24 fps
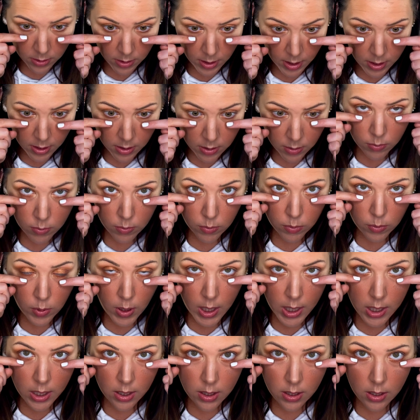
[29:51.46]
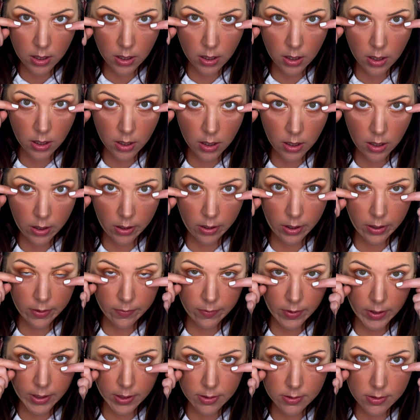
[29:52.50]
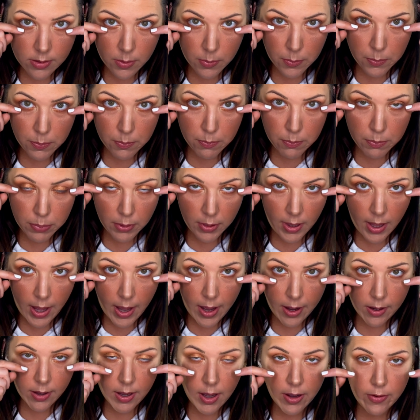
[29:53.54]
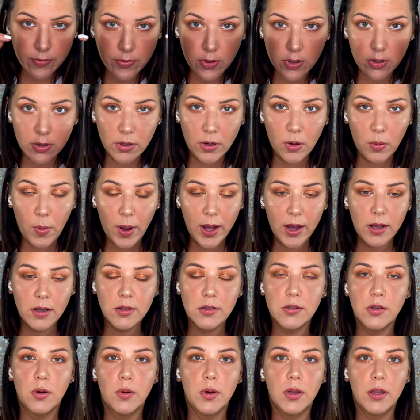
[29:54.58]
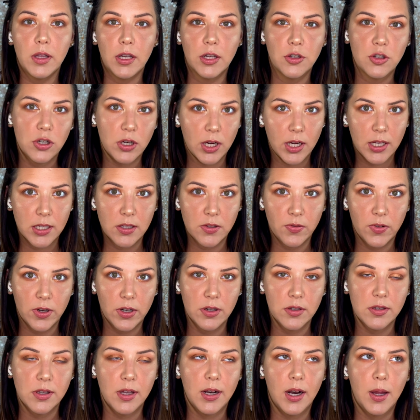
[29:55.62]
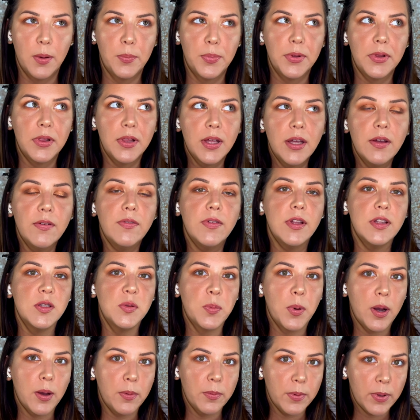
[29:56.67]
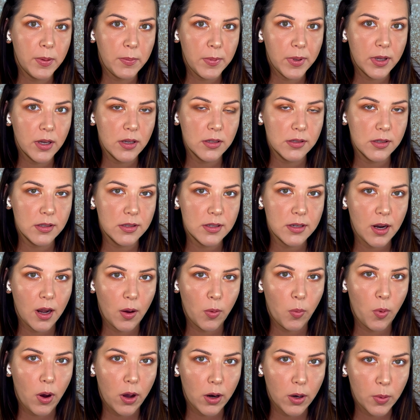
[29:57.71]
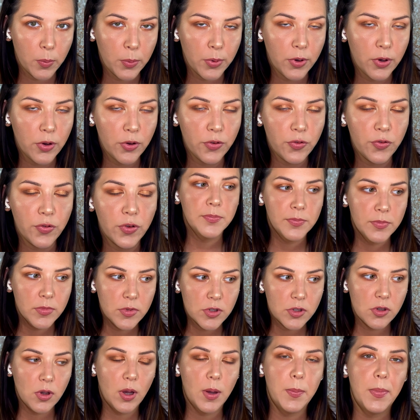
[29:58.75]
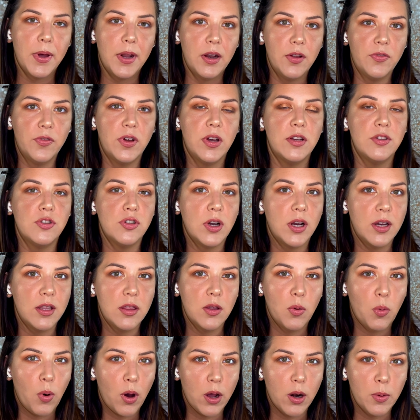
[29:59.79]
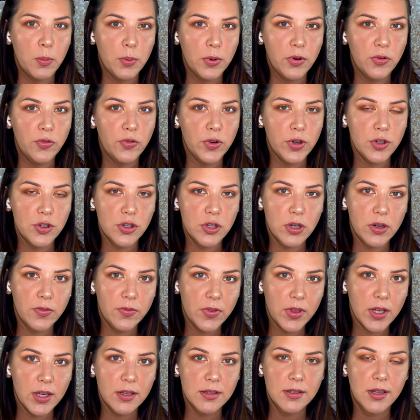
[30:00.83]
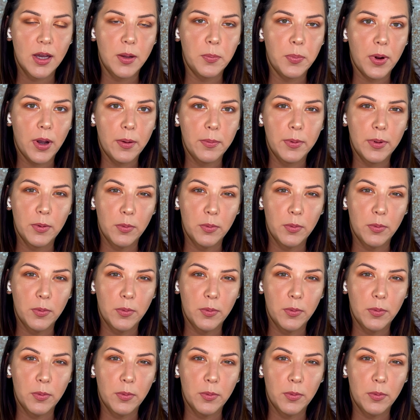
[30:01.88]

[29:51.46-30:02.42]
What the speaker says: like right here, I'll have like some black after a little while, so it like transfers, and I believe that's probably because it's not waterproof. So I bet if I tried the waterproof version of this, I'd probably